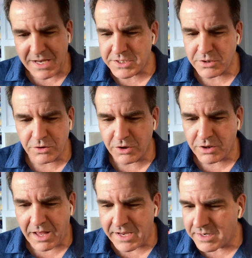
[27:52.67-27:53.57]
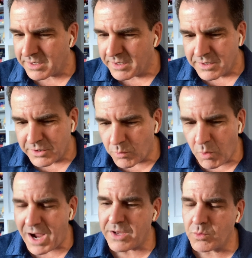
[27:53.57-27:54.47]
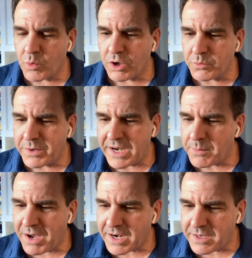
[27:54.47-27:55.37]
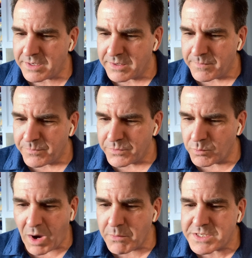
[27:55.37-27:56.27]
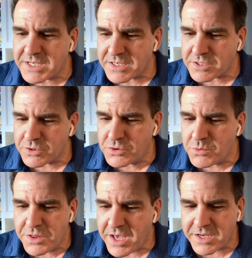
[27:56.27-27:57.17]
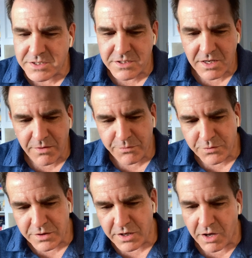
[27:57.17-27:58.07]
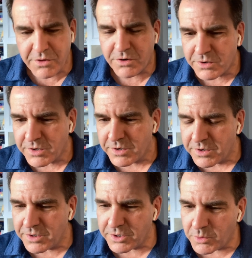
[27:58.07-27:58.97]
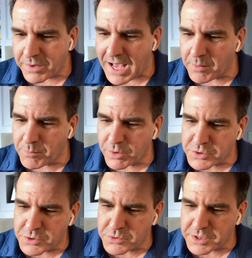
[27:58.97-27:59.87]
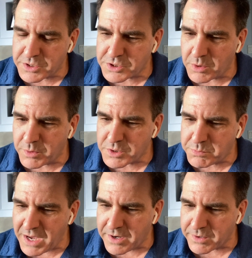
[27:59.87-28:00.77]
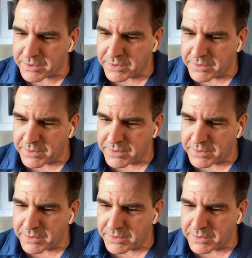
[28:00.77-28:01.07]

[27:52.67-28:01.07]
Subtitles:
makes it look like, why in the world why would Tesla do this if the other, what Albemarle is using is so much better?